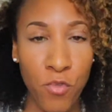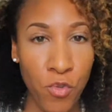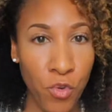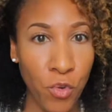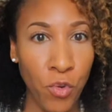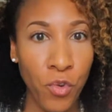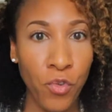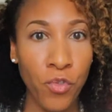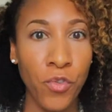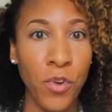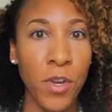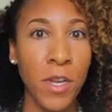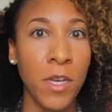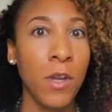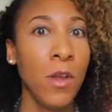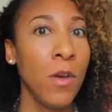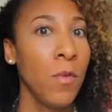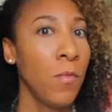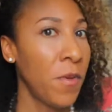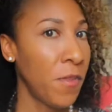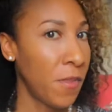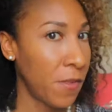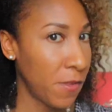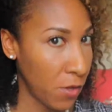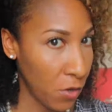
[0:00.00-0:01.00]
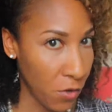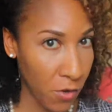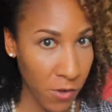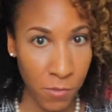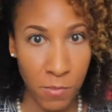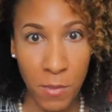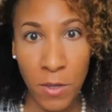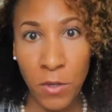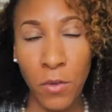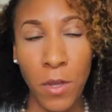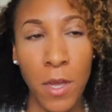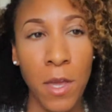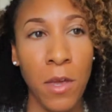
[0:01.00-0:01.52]
children with serious
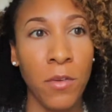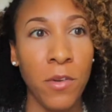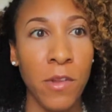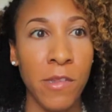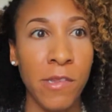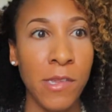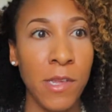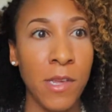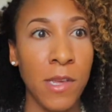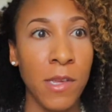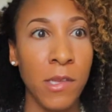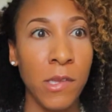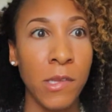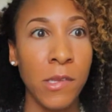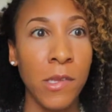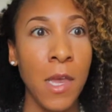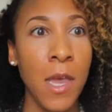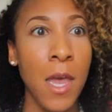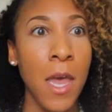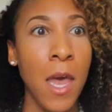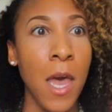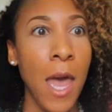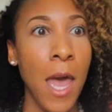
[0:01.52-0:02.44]
mental illnesses.